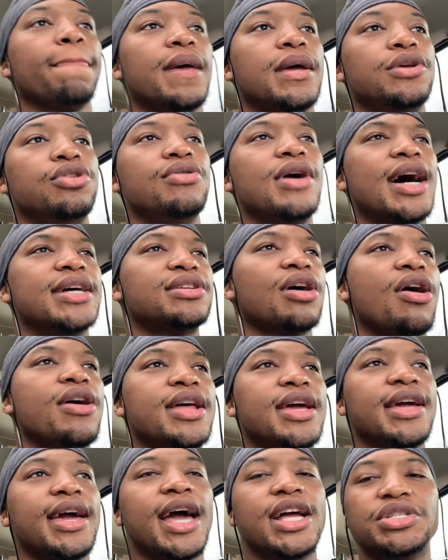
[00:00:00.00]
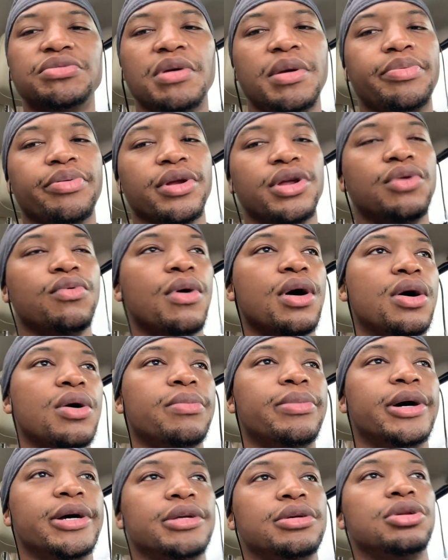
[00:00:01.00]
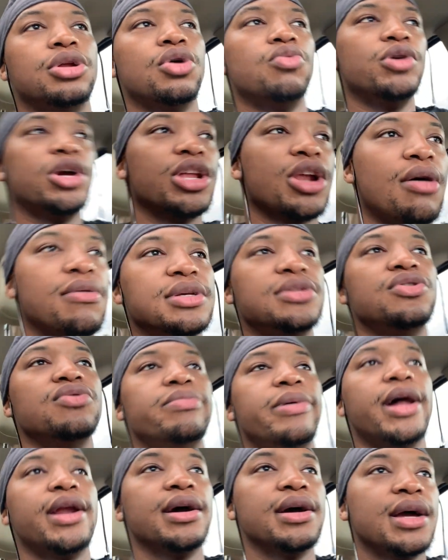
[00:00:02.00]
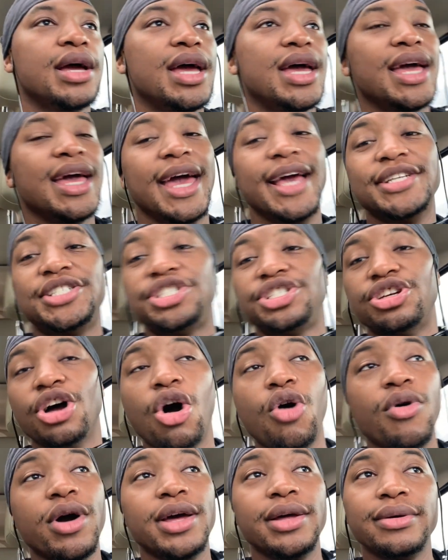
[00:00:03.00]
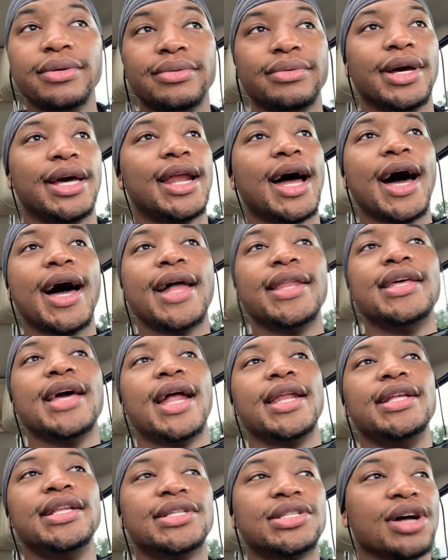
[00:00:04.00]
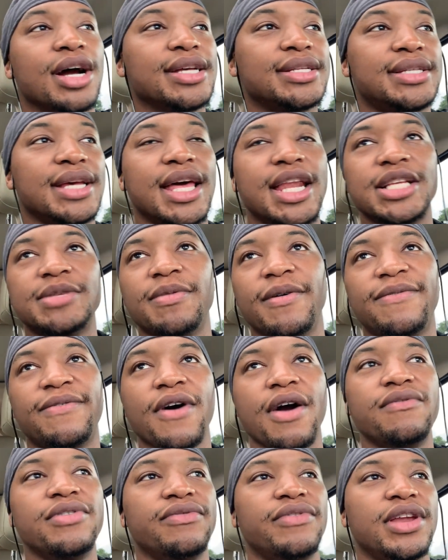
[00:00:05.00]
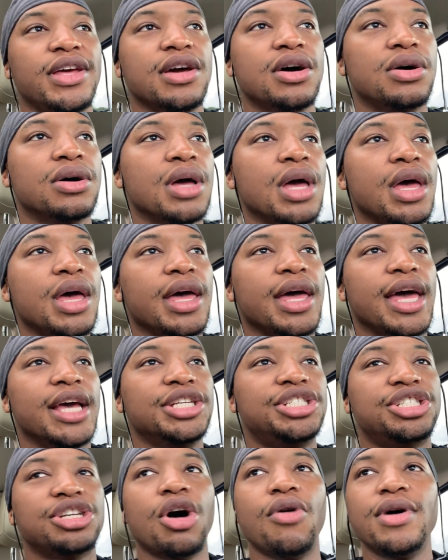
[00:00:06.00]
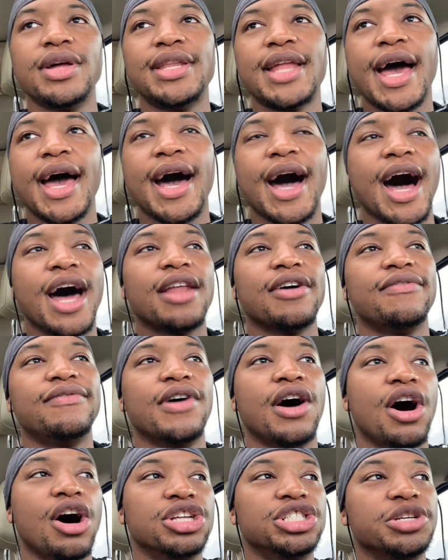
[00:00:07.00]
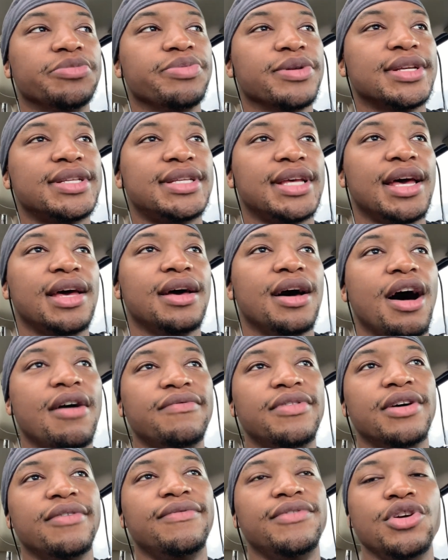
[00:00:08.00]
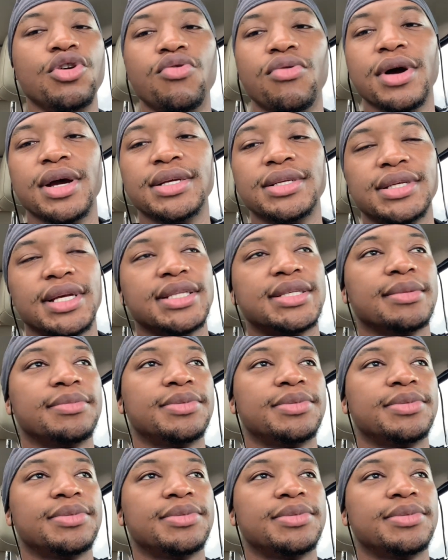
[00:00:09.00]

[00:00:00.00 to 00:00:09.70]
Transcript: you guys are already engaging me pretty well, but you know, we can always do better. It's showing, and I need to start saying this before every video. It's showing that out of 100% of the viewers and